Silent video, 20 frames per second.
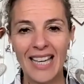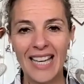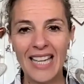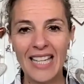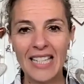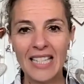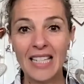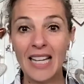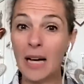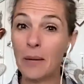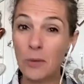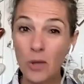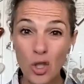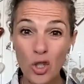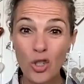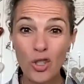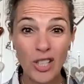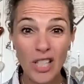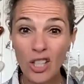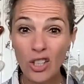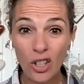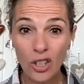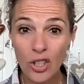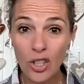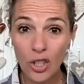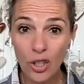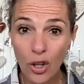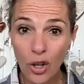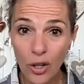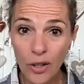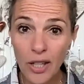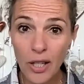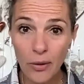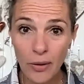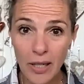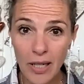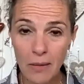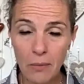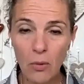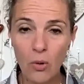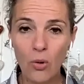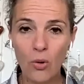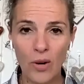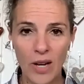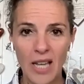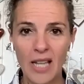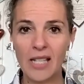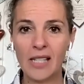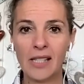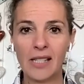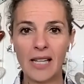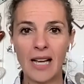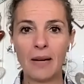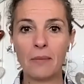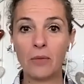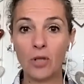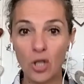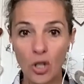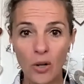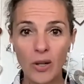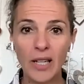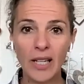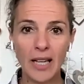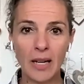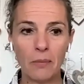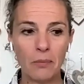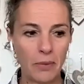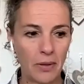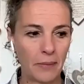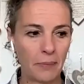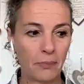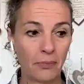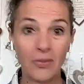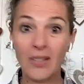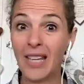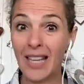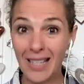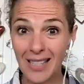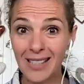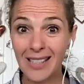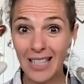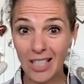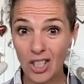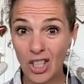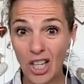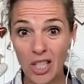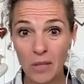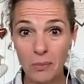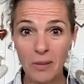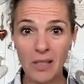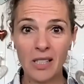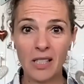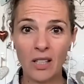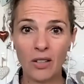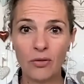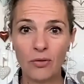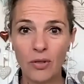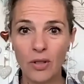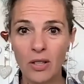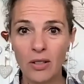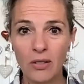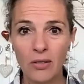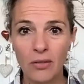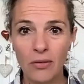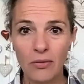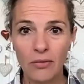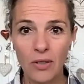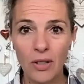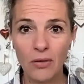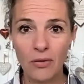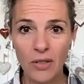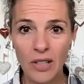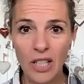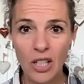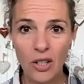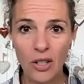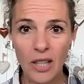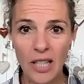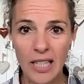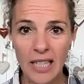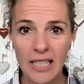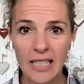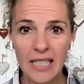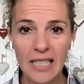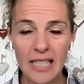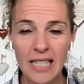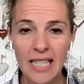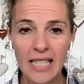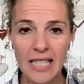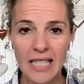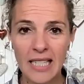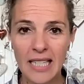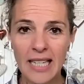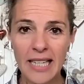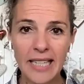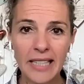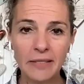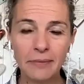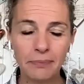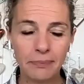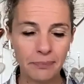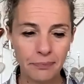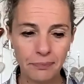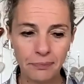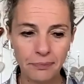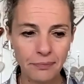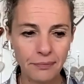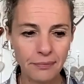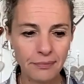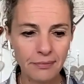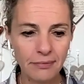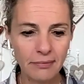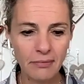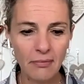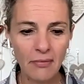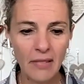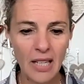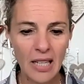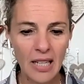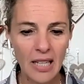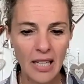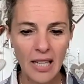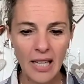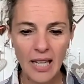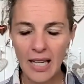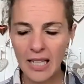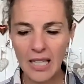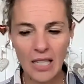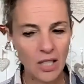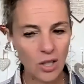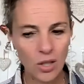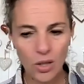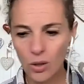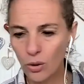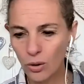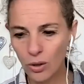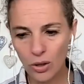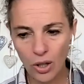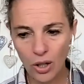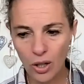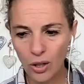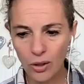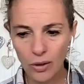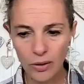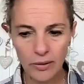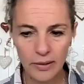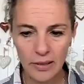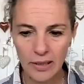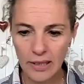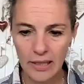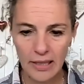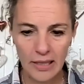And I'm choosing not to go there anymore, hence I'm showing up. Yes, I judged myself for the video that I did yesterday. And I just thought, no,